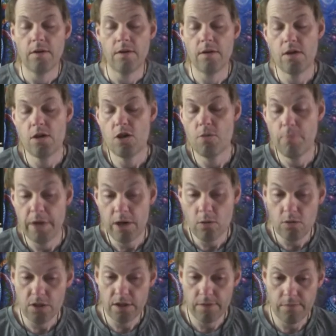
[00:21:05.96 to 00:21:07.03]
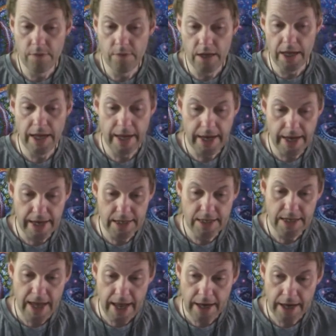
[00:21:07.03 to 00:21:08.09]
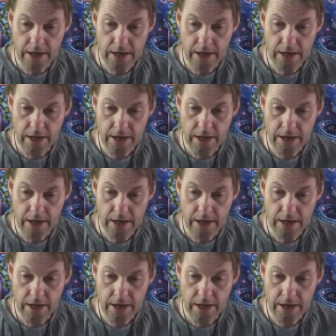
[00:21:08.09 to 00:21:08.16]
you build a deck